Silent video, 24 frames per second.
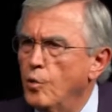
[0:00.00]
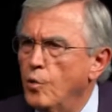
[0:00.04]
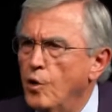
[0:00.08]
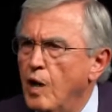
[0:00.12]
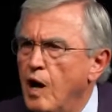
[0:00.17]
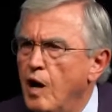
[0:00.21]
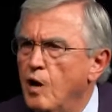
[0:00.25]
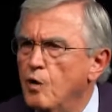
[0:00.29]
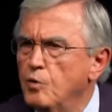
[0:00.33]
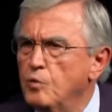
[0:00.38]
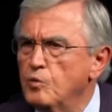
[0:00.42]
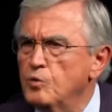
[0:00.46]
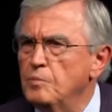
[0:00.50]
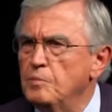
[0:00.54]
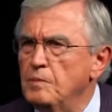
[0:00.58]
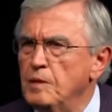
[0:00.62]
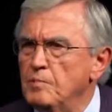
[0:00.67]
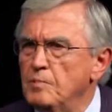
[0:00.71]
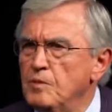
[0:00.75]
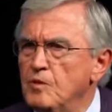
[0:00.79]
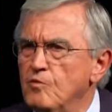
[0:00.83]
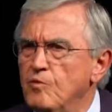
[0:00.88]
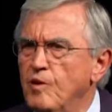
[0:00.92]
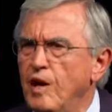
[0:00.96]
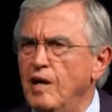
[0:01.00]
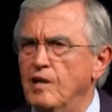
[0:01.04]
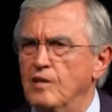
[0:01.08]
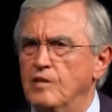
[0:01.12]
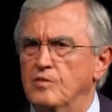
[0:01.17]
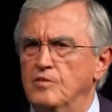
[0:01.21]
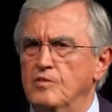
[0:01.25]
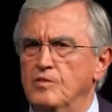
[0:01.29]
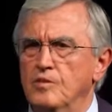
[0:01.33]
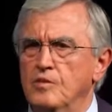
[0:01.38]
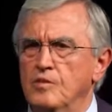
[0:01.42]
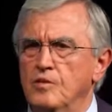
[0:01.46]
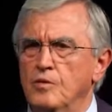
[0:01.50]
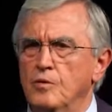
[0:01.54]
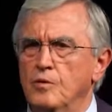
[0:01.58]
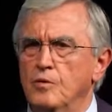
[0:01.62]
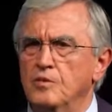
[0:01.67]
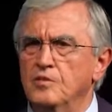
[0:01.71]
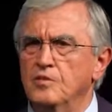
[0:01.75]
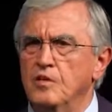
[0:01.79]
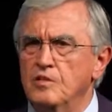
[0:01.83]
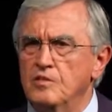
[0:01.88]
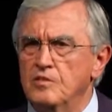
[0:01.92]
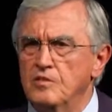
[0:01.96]
how would people write?
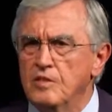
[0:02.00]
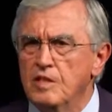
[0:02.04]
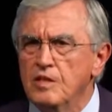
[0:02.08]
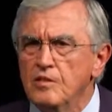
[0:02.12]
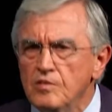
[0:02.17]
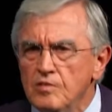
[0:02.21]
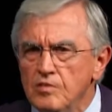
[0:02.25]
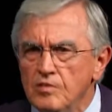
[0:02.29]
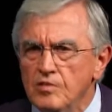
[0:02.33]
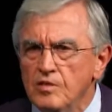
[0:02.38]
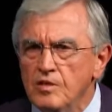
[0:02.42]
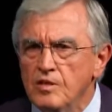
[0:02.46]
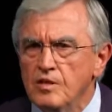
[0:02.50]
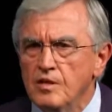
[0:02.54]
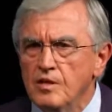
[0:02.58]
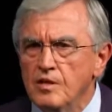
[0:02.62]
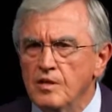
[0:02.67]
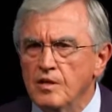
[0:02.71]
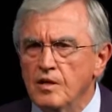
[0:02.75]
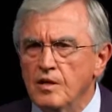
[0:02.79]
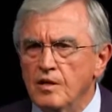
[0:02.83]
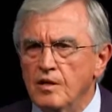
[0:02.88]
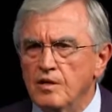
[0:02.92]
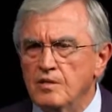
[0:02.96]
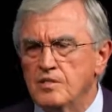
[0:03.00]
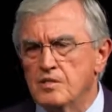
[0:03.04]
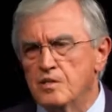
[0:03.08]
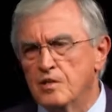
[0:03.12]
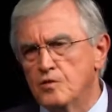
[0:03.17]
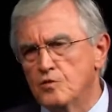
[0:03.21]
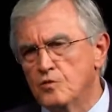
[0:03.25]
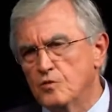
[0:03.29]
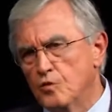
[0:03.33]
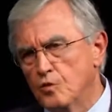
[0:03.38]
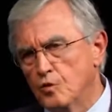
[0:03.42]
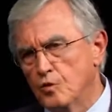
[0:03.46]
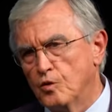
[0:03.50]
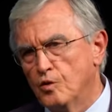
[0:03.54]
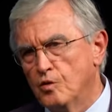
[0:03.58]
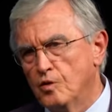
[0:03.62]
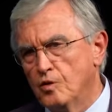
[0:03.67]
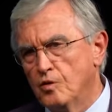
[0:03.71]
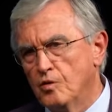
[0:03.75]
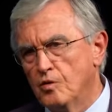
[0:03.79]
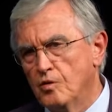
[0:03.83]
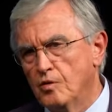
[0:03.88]
What they did is they took